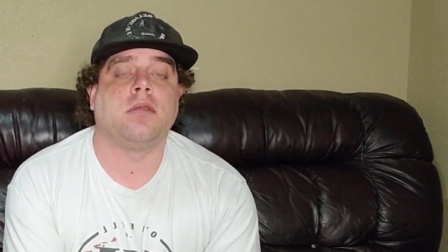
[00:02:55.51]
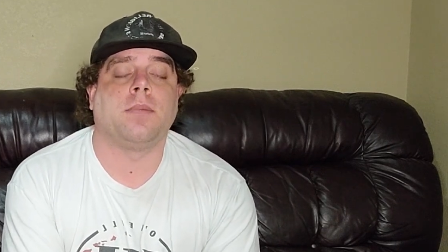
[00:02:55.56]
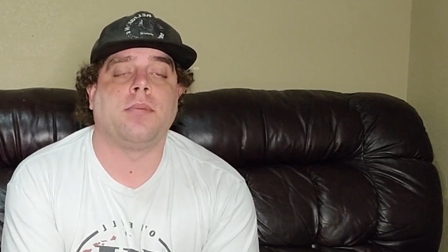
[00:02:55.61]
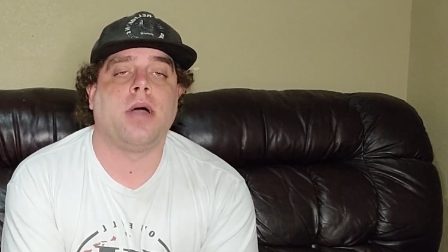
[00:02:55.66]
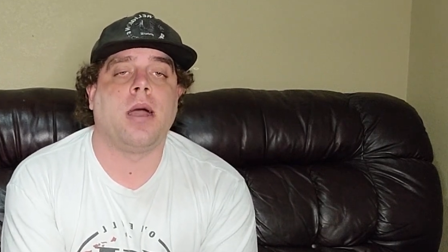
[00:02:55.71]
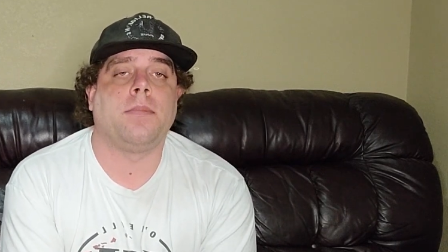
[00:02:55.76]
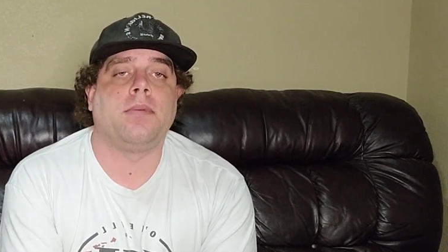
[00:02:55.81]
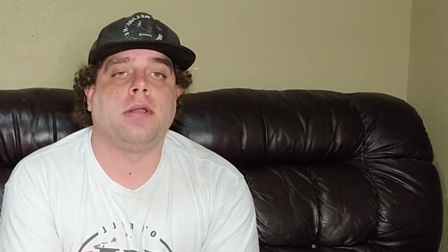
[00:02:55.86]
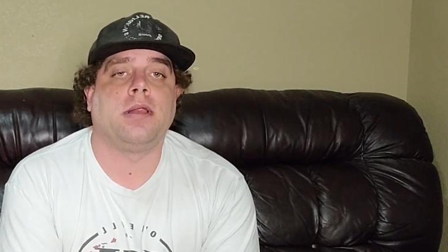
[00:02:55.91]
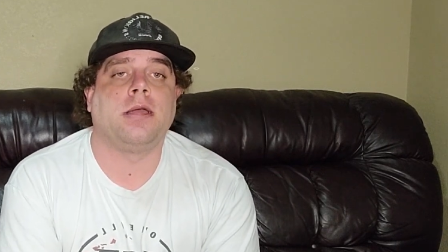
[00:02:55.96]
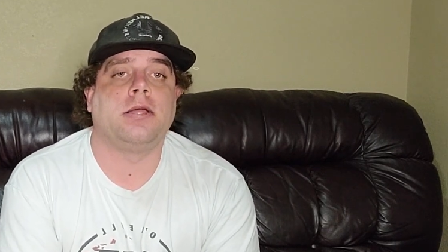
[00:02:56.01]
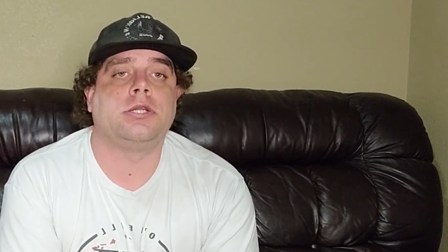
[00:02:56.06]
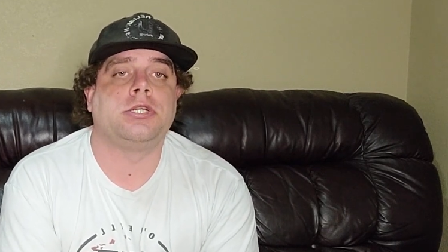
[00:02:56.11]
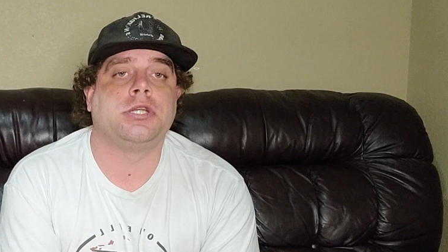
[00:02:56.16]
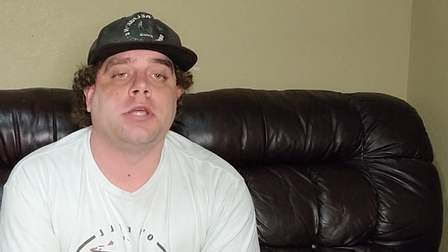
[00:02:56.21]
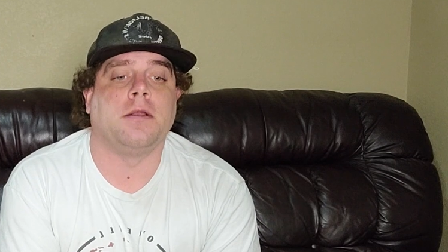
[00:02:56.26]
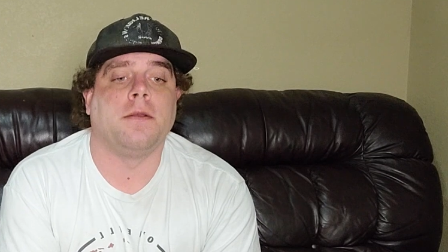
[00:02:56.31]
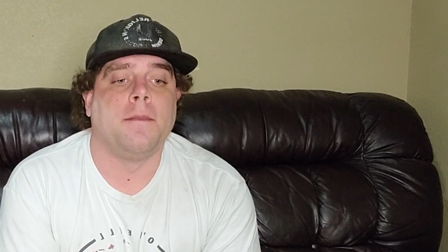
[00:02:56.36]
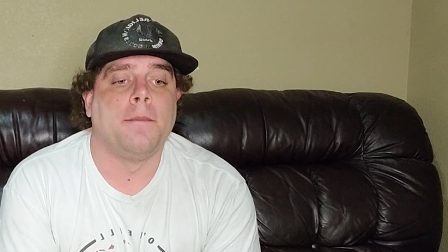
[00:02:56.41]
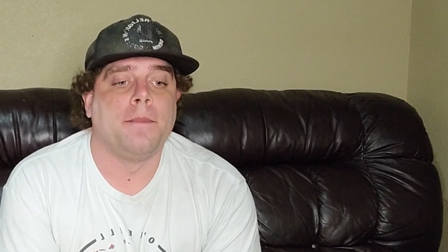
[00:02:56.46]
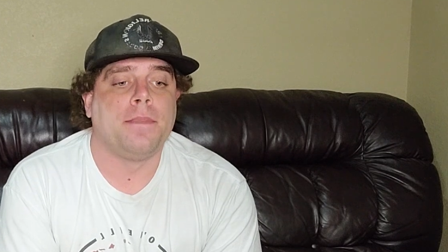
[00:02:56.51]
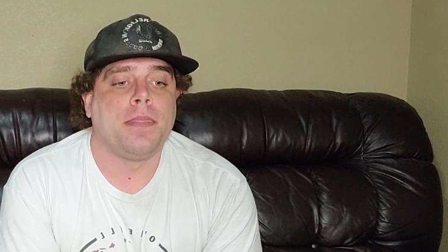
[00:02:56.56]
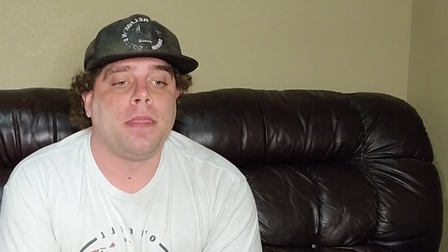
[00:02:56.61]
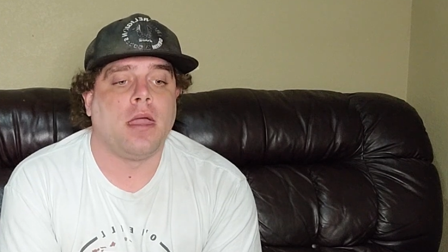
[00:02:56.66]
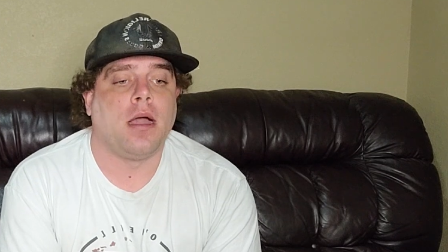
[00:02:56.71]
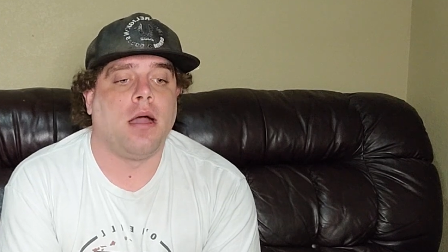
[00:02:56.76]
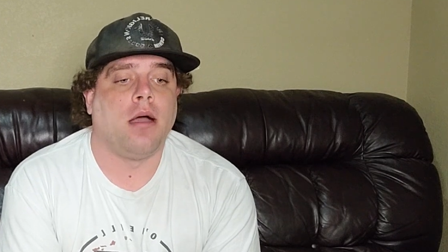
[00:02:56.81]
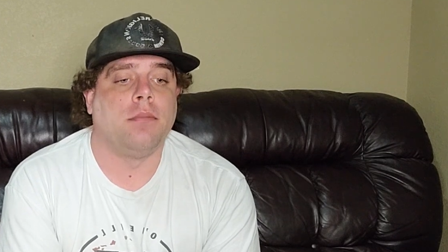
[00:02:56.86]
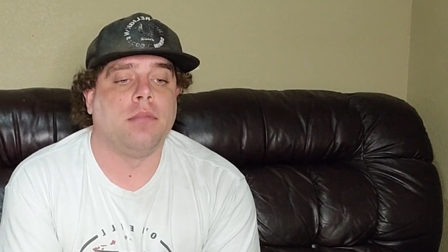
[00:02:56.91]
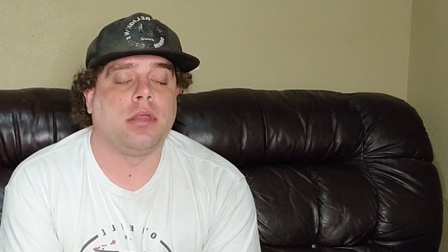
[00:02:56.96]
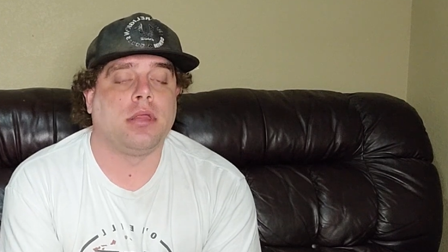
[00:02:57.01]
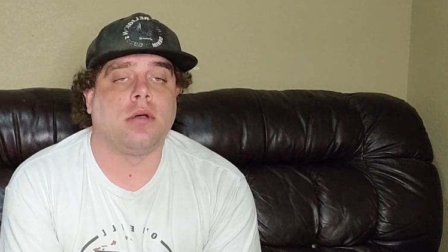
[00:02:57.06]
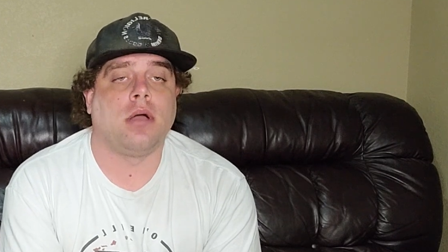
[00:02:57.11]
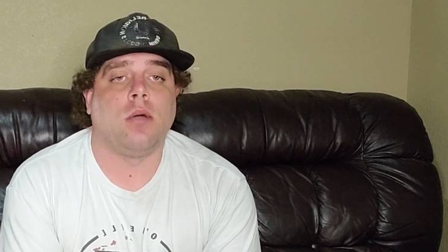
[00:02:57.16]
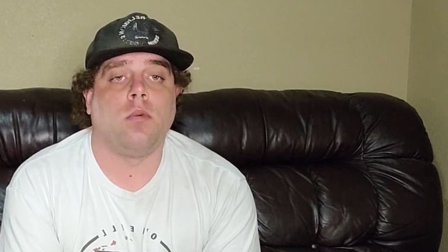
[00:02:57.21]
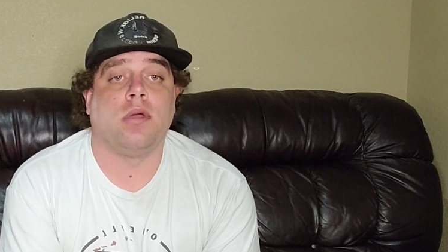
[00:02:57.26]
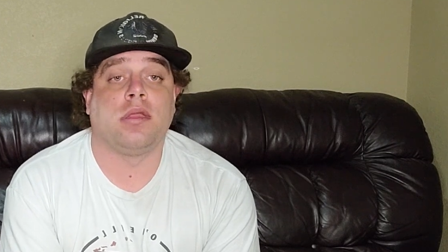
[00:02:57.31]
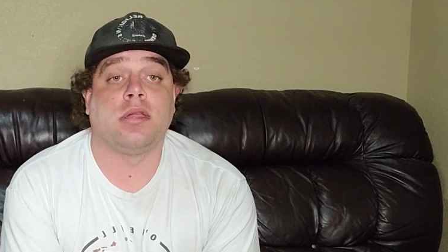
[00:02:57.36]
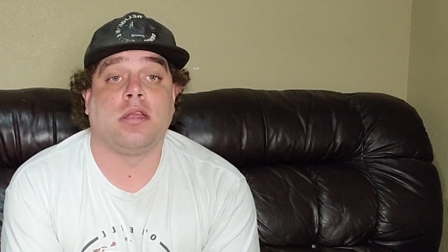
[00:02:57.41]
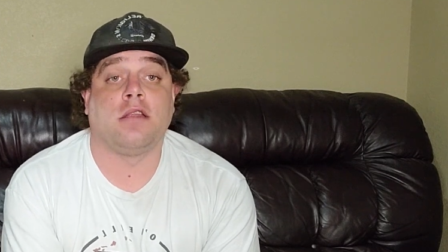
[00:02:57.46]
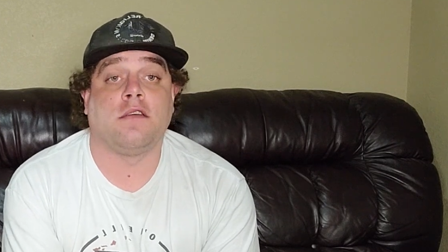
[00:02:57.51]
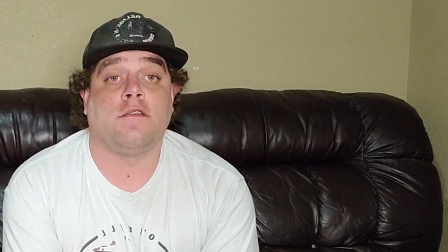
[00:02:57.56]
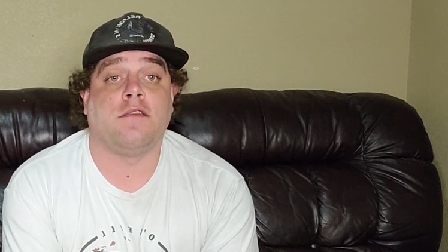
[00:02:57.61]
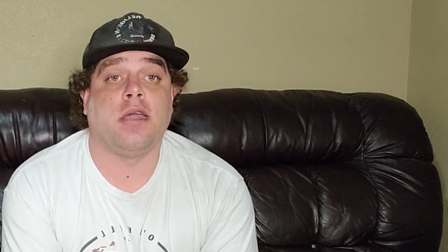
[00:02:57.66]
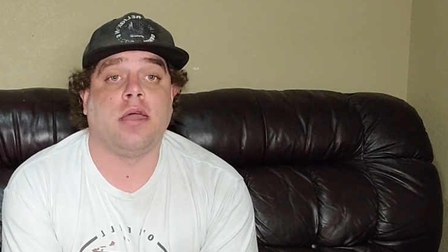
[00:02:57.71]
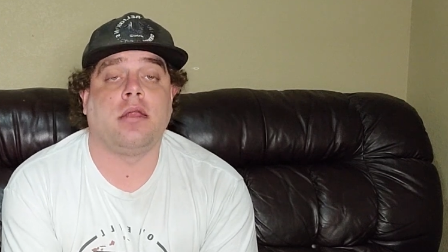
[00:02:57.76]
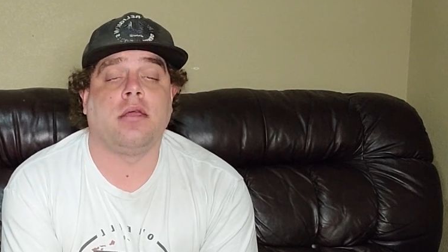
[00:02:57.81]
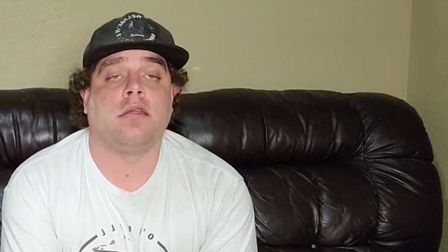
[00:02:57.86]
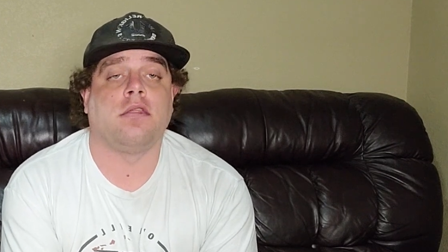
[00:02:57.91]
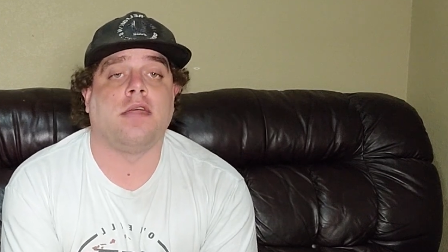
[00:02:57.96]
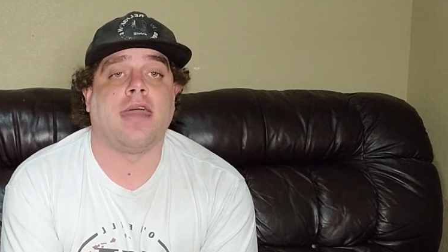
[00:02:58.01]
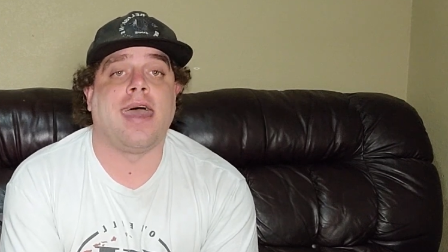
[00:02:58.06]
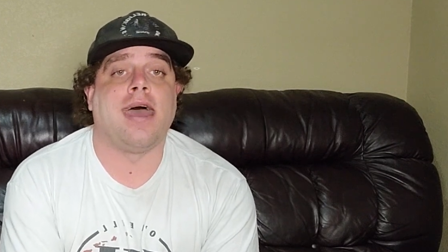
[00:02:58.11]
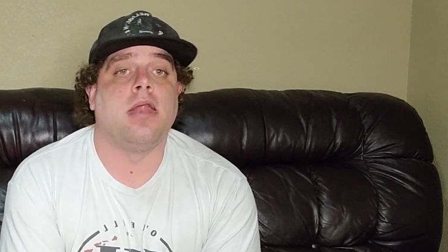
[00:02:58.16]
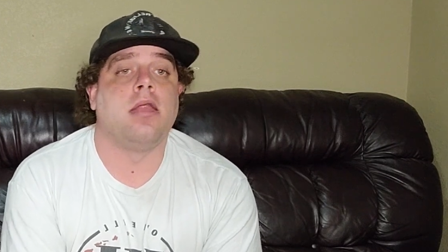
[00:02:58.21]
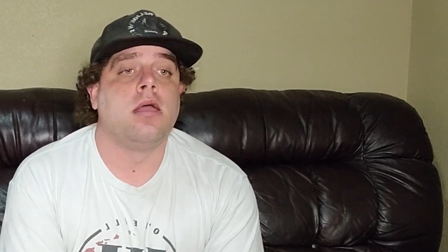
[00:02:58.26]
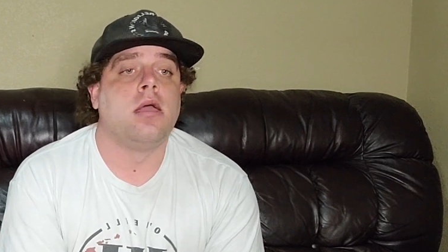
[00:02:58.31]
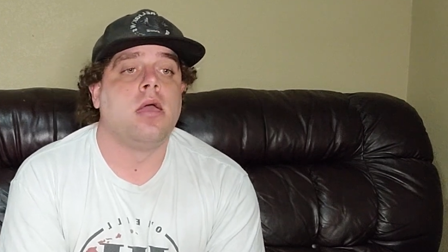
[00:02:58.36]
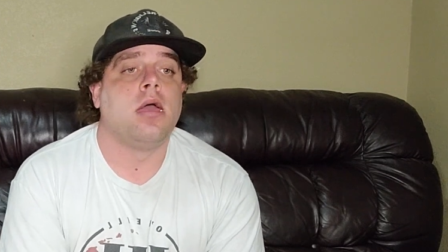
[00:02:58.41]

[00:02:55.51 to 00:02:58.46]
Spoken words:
population. So I wasn't a fan of that.